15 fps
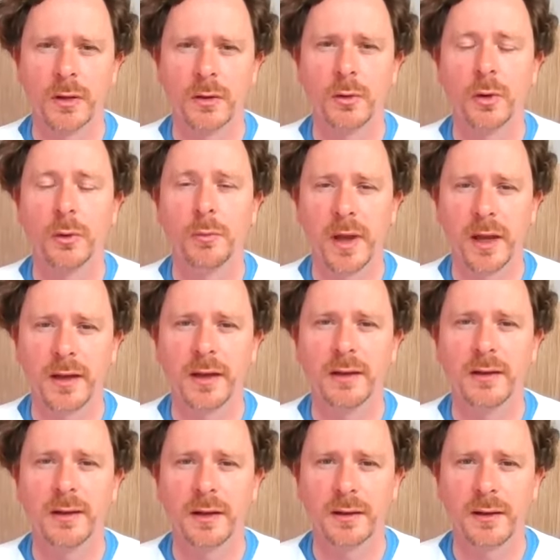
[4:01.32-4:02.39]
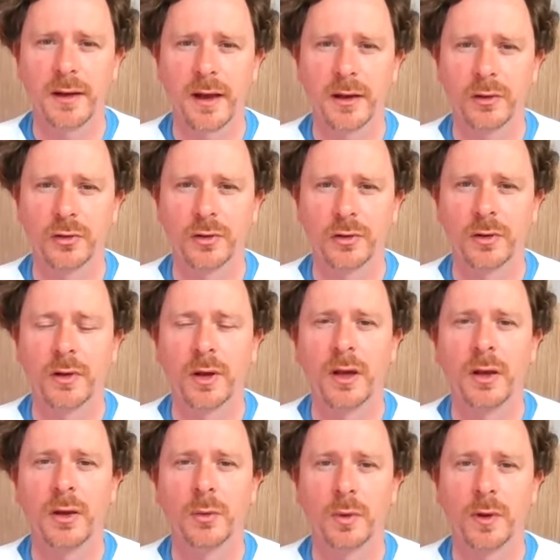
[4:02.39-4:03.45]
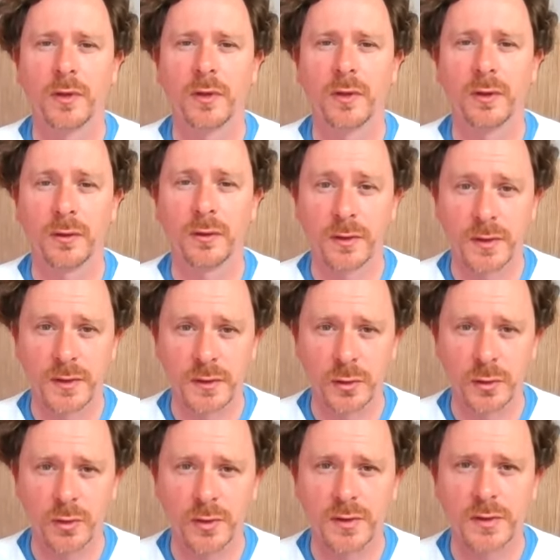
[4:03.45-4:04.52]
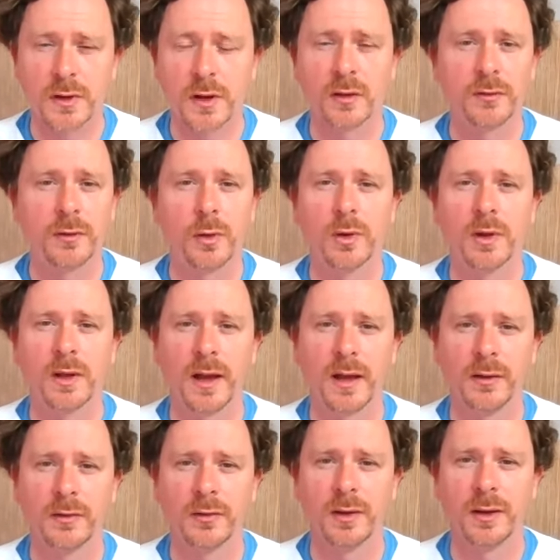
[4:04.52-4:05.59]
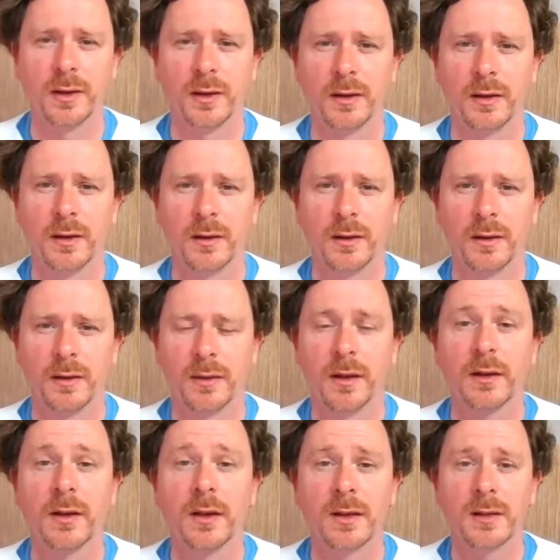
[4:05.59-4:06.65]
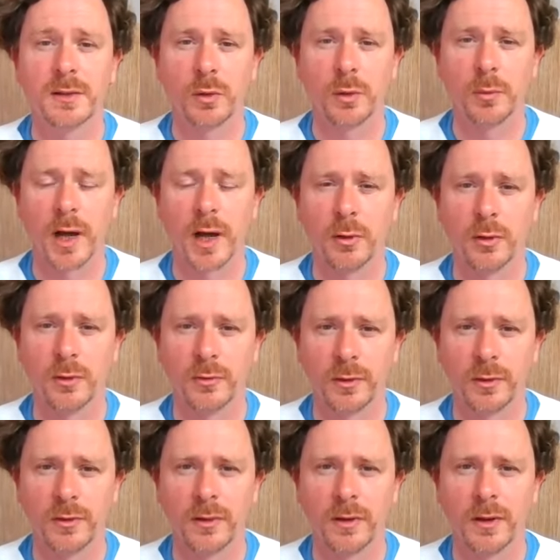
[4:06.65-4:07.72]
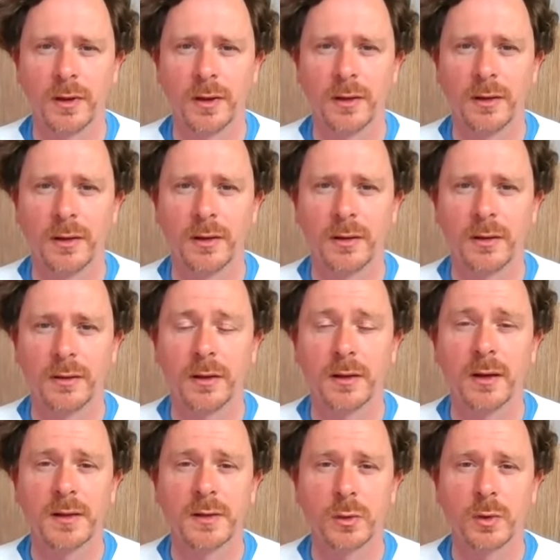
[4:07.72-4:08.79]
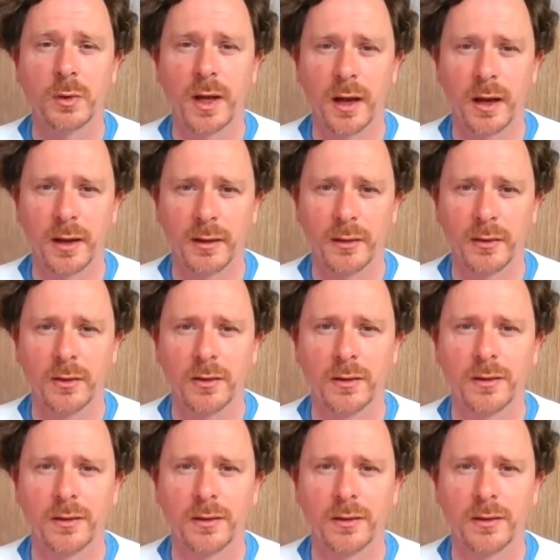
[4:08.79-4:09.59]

you're making connection with the source of all life, that is all powerful, that is all kind,